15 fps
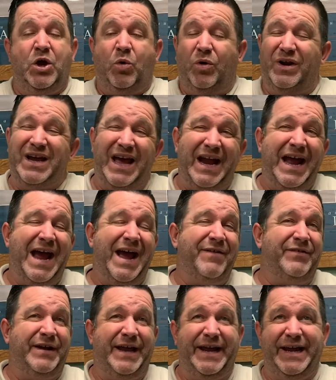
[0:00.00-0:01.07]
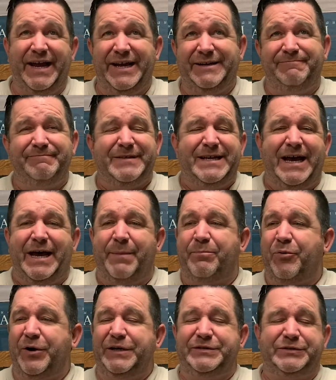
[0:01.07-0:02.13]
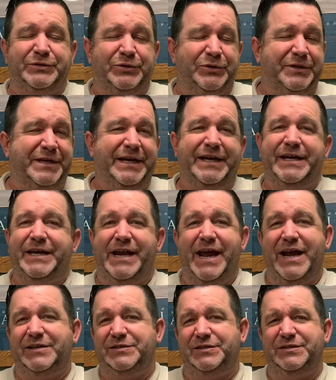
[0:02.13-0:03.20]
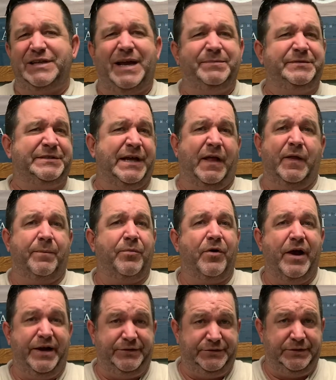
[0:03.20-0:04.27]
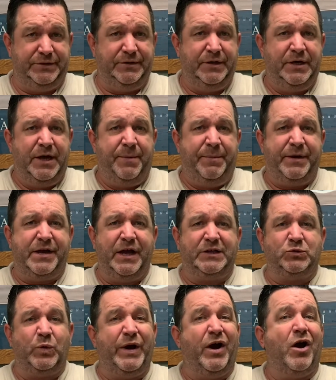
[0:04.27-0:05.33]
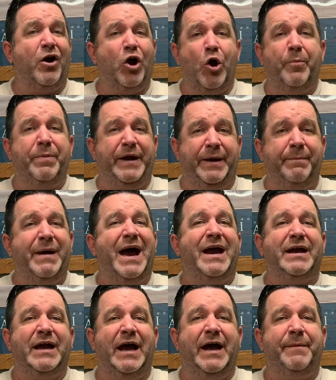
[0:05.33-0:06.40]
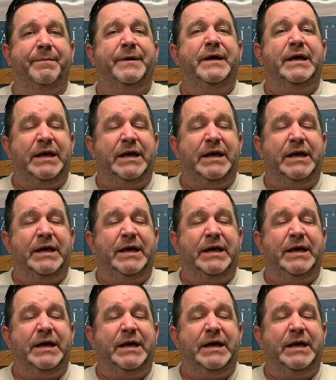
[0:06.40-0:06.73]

we're kind of having a, a, uh, a preschool and kid connection type celebration because we are opening back up